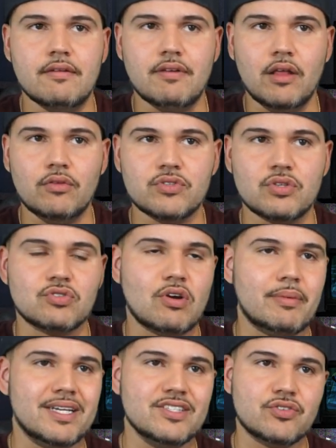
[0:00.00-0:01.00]
Follow and
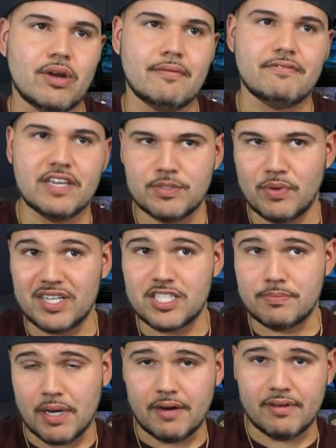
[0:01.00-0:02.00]
subscribe on Instagram, Facebook, and
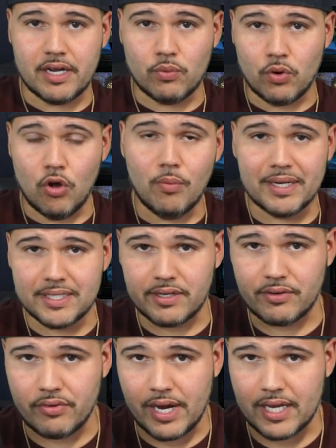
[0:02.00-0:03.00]
Spotify, where all my
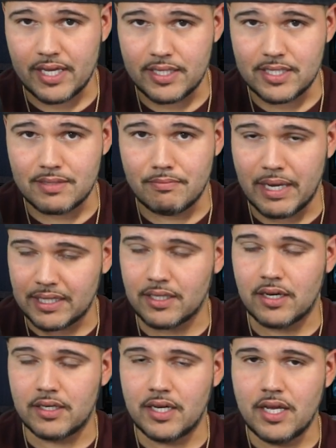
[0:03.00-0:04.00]
Derek React hits make the
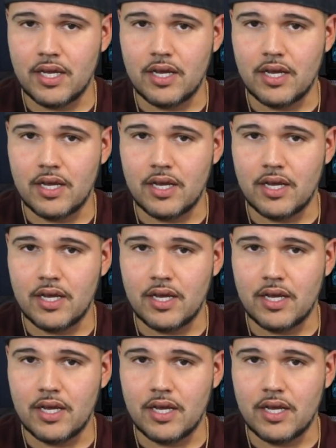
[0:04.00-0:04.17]
cut.